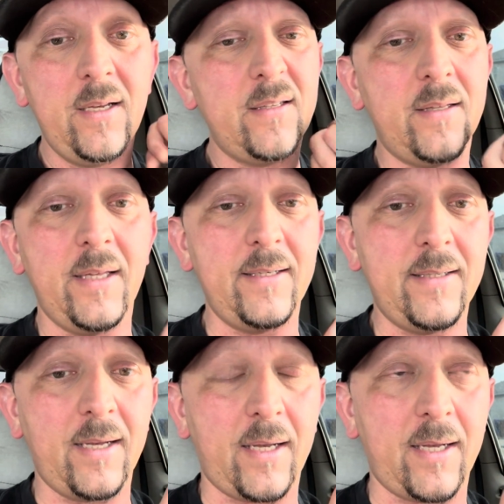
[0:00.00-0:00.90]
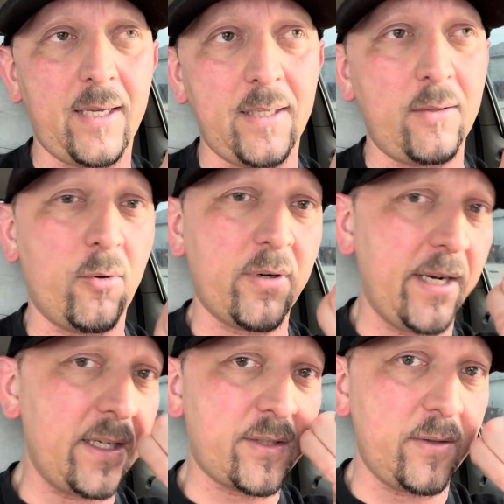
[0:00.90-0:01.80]
Did
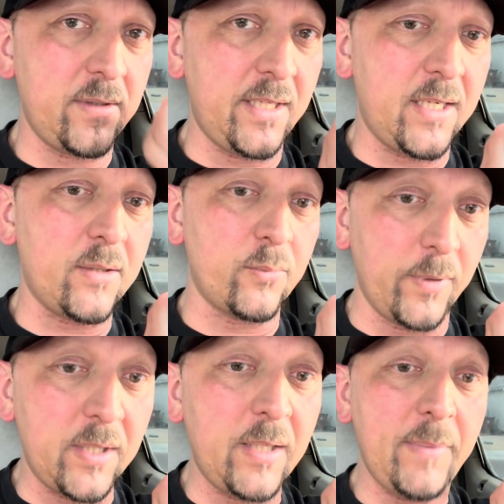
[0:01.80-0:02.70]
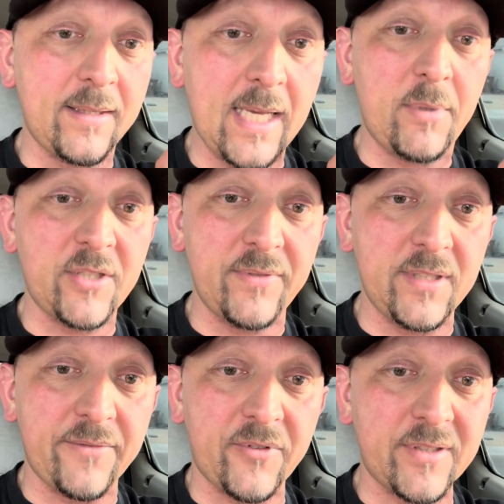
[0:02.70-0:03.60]
Jorge Soler really make that much of a
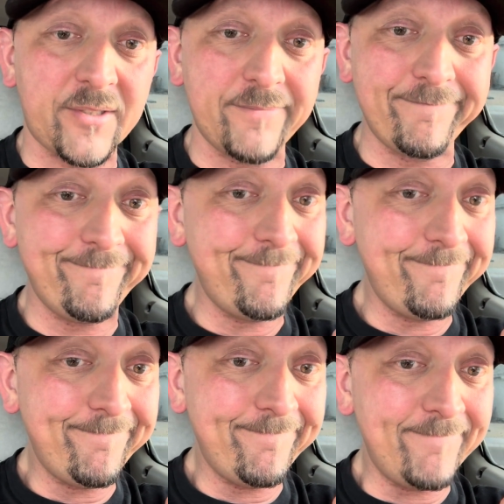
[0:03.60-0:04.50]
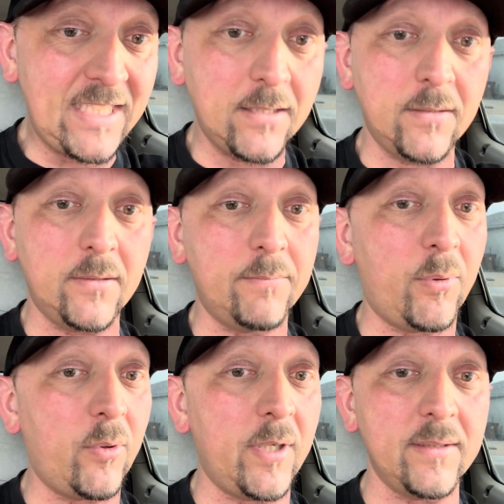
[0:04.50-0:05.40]
difference? Oh,
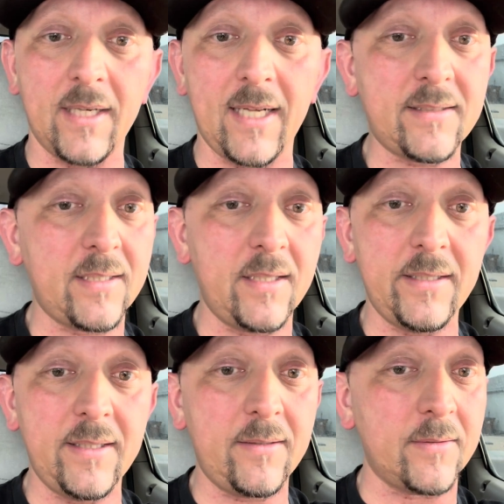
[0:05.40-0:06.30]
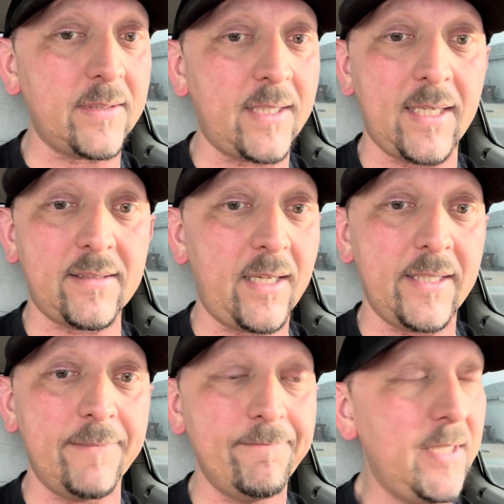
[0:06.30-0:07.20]
boy, did I tell you or did I tell
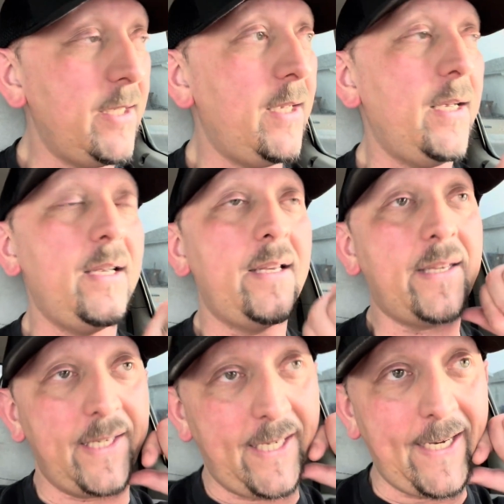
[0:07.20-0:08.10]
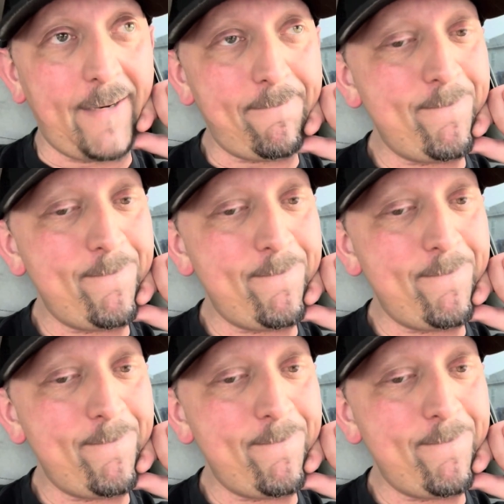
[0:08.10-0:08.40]
you? Yep.